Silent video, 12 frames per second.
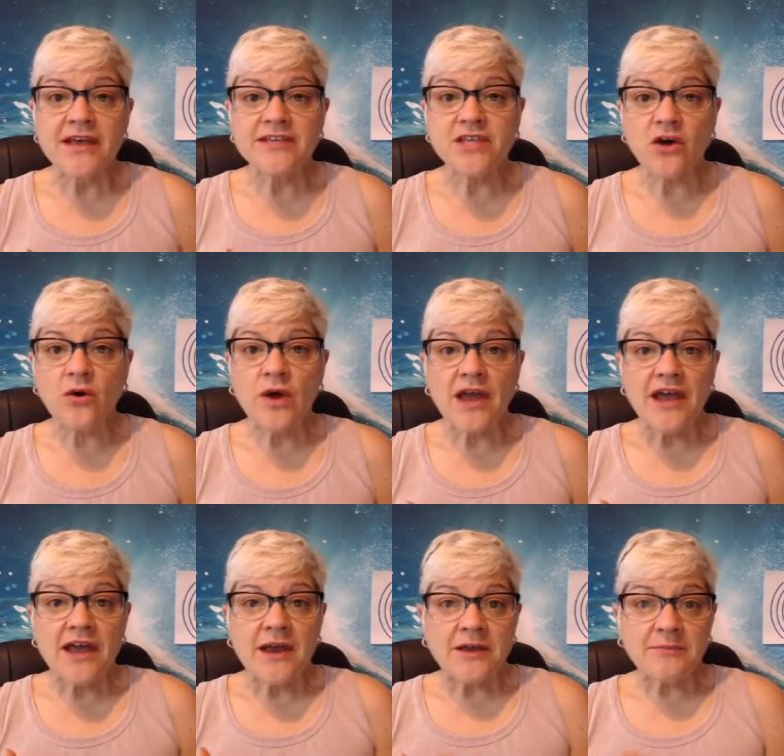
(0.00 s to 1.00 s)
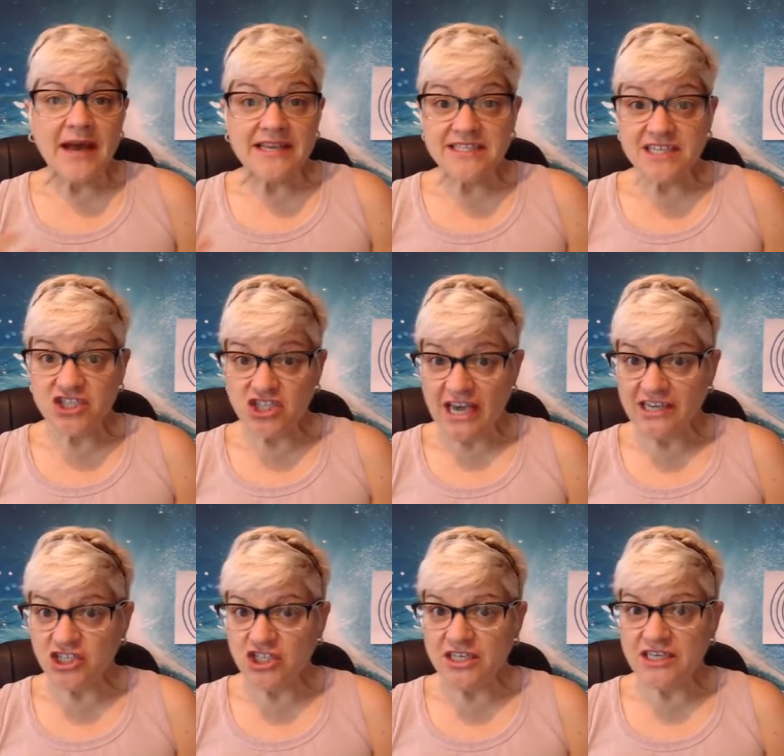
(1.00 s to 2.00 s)
So, my
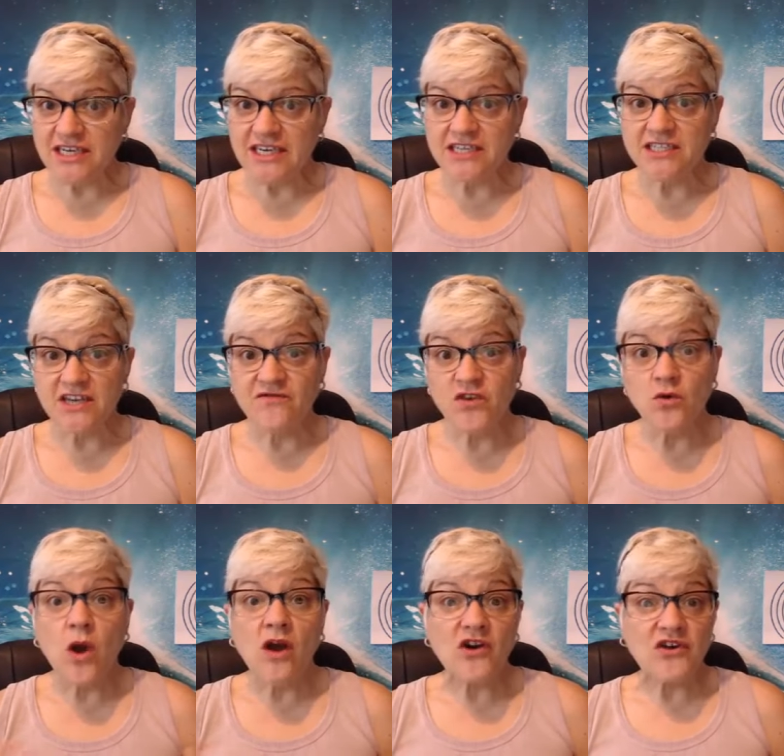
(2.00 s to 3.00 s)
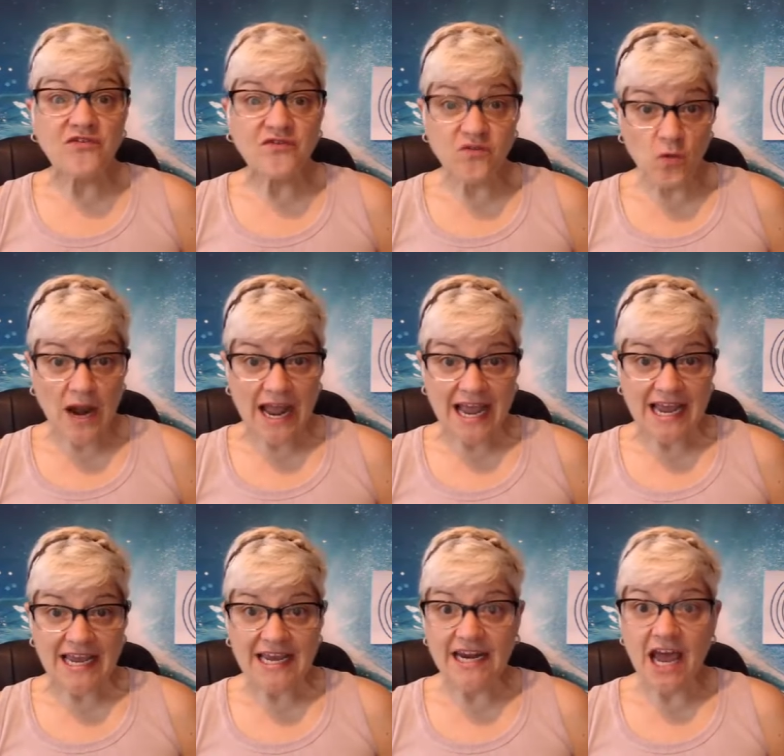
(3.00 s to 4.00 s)
suggestion is if you are
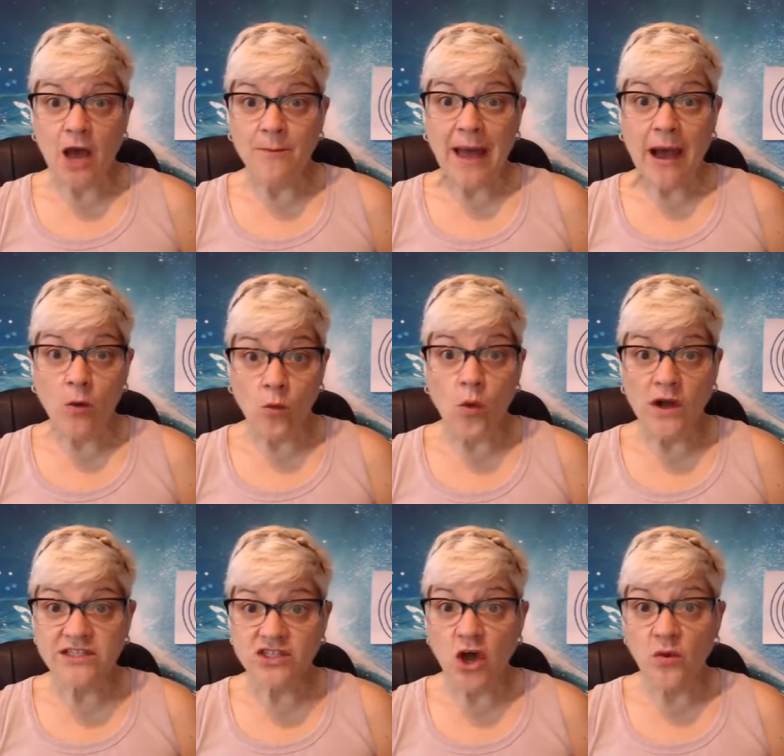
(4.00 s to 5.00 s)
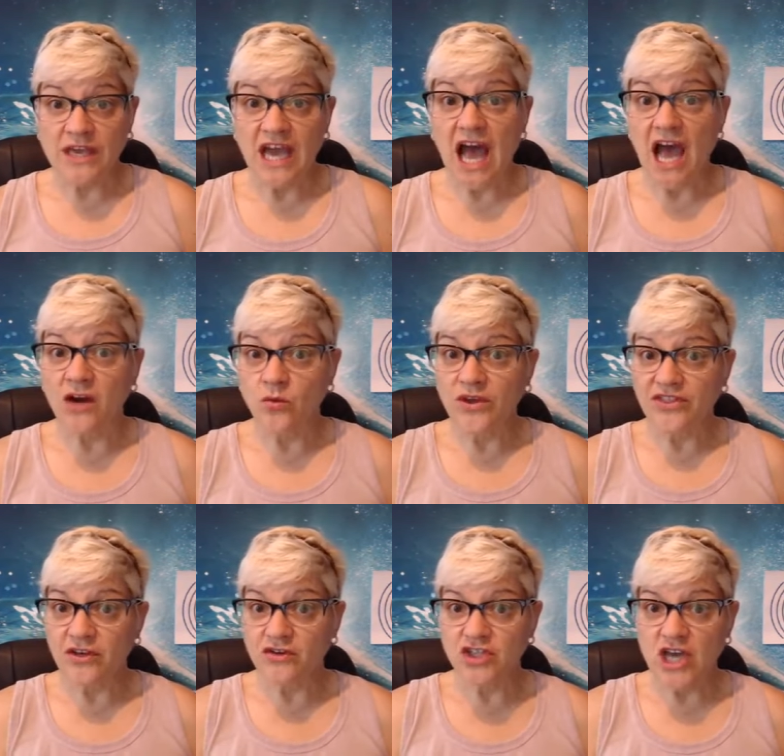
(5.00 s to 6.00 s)
afraid about what's going on
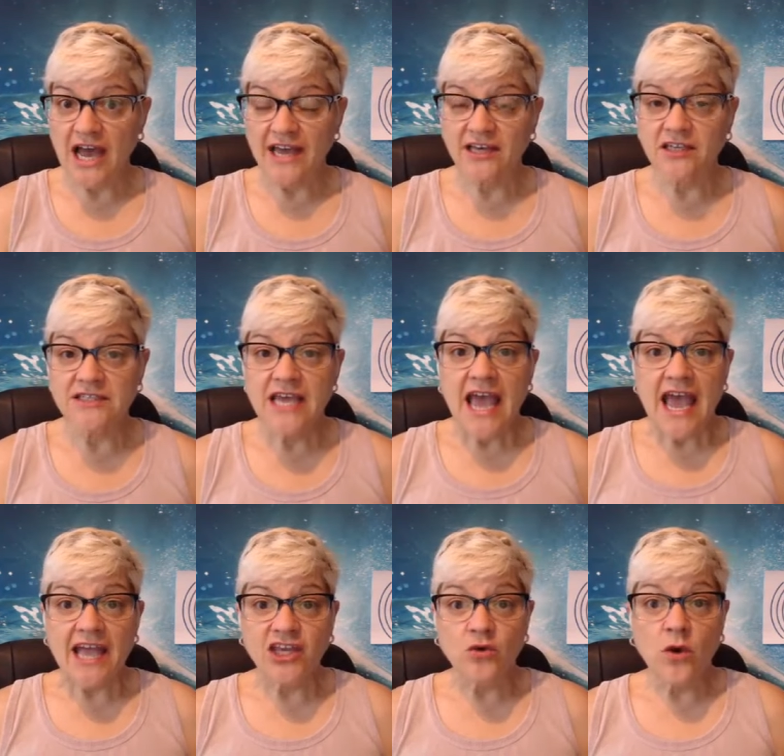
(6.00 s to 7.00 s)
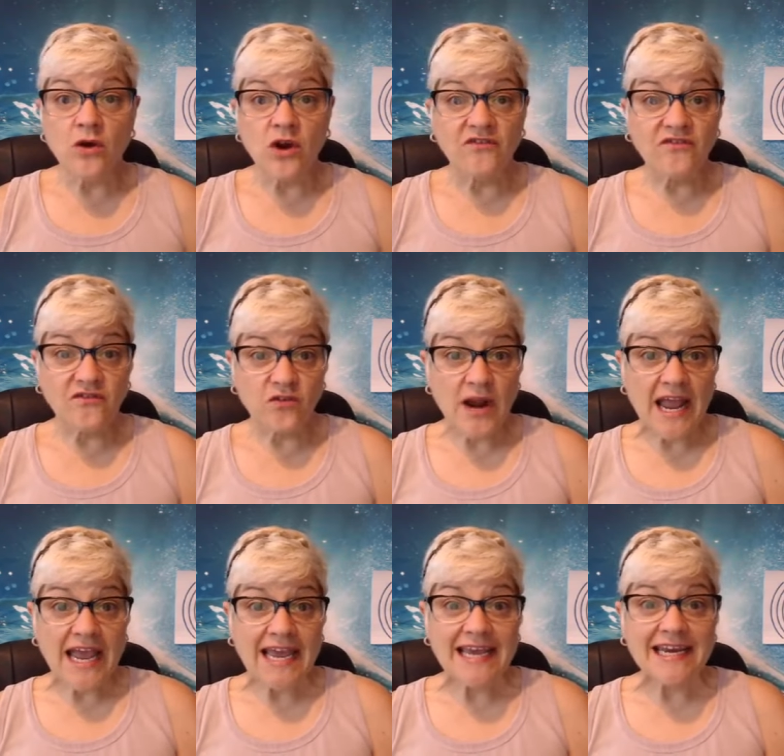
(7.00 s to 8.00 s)
with your child and you are
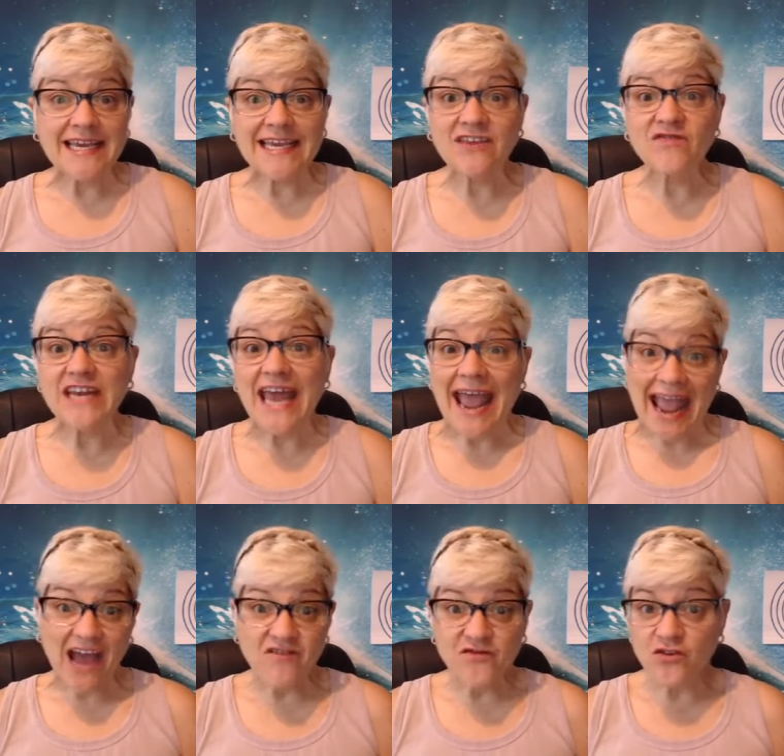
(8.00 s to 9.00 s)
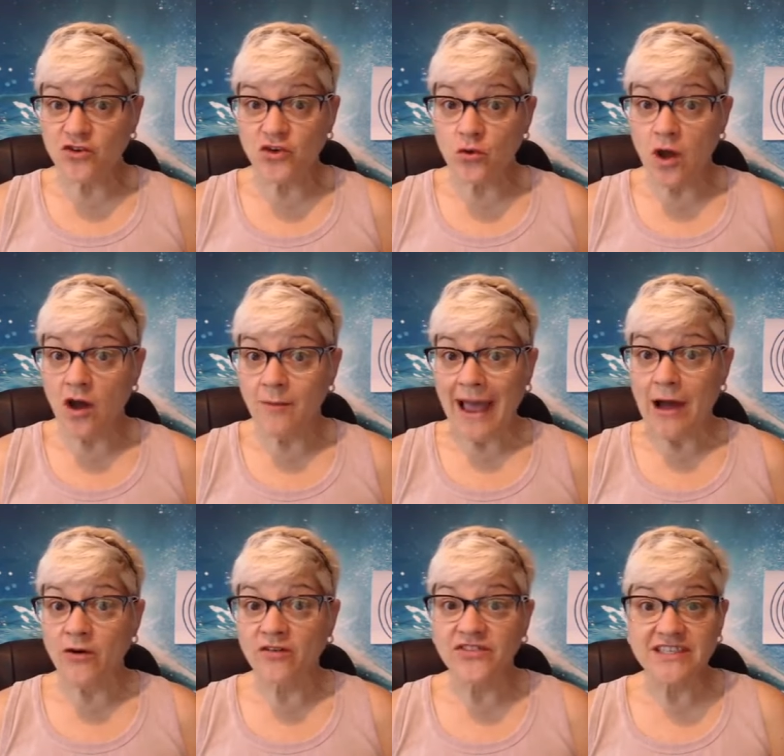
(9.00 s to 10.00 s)
afraid even after you come
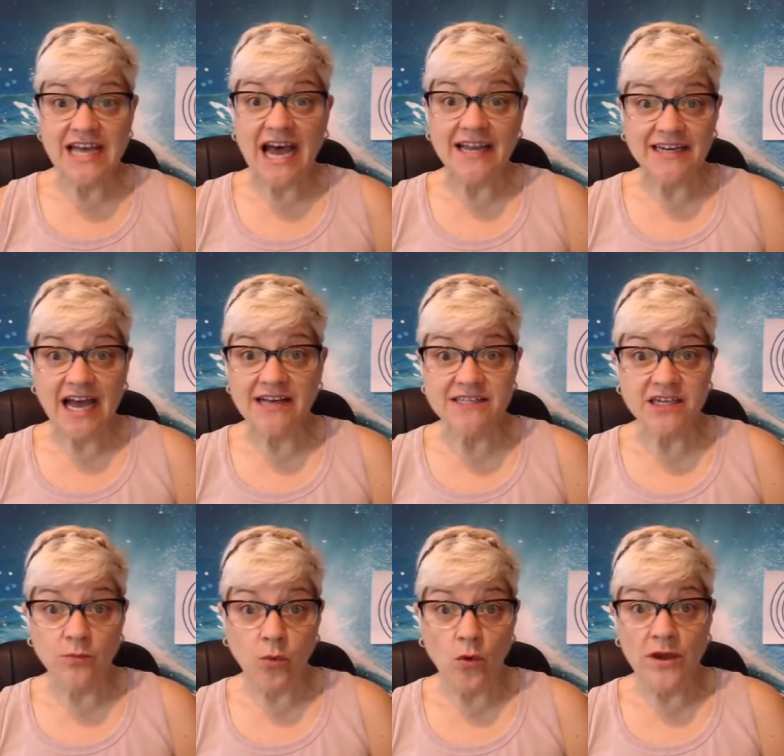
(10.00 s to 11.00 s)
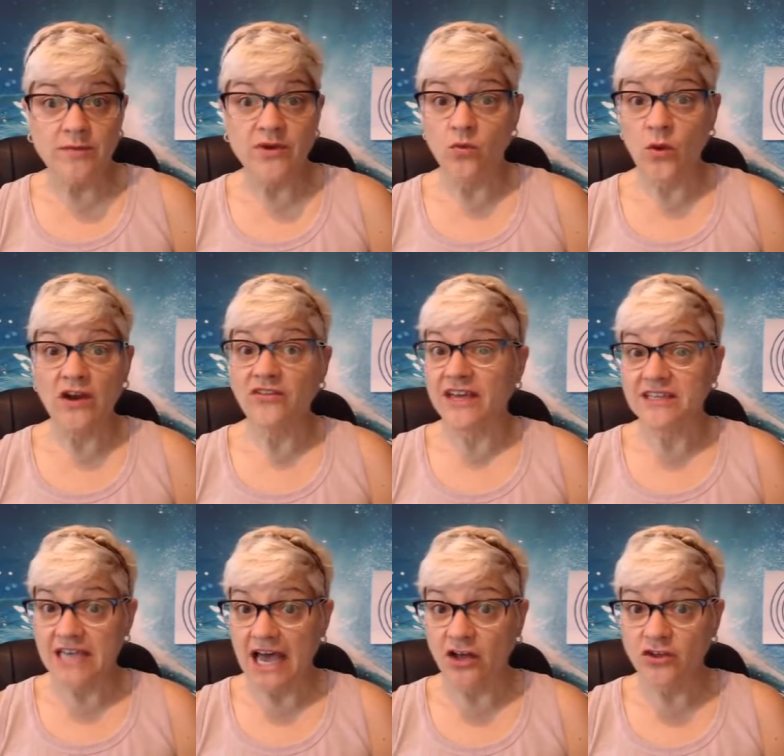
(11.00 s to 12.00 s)
out of the diagnostic appointment where they
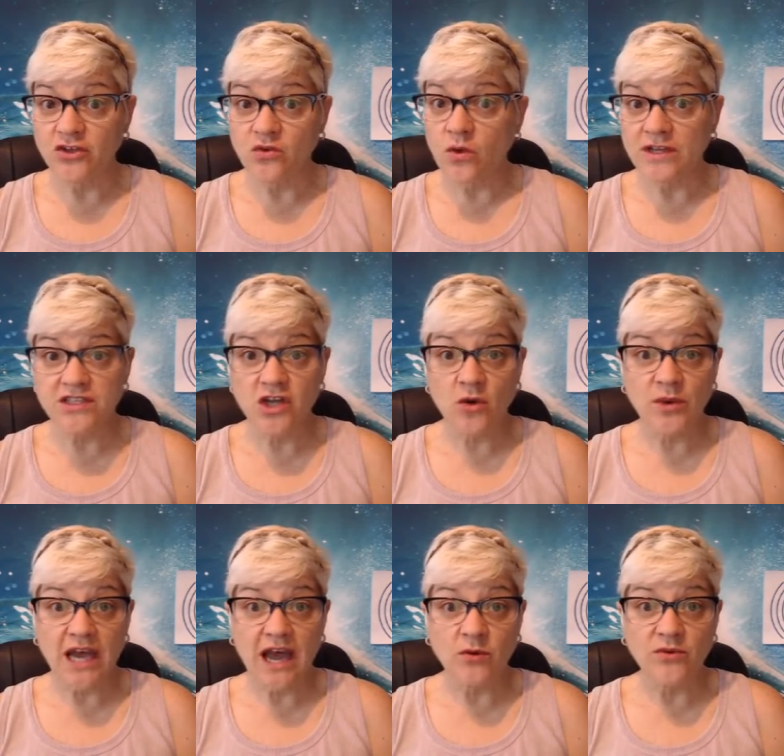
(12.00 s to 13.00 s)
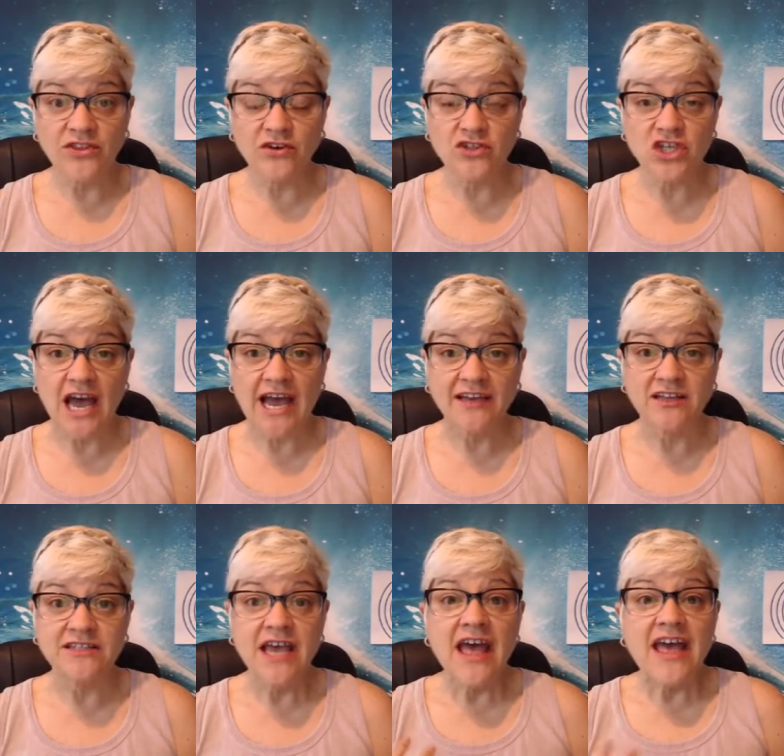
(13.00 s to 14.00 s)
tell you what's going on with your
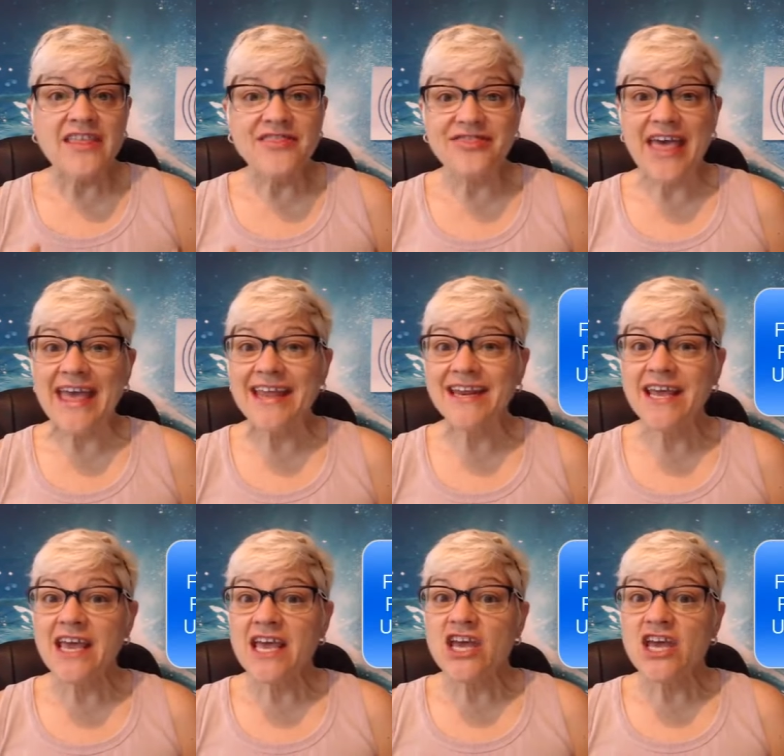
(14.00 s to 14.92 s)
child, then